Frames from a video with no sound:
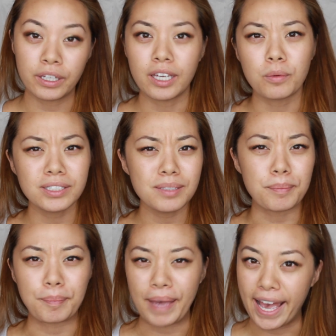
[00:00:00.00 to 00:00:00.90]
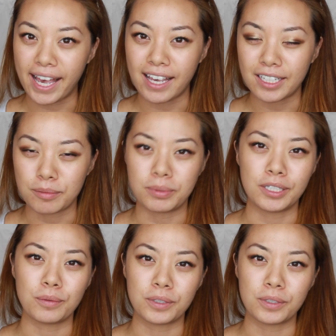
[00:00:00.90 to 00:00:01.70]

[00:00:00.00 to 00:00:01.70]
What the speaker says: It wasn't bad, but it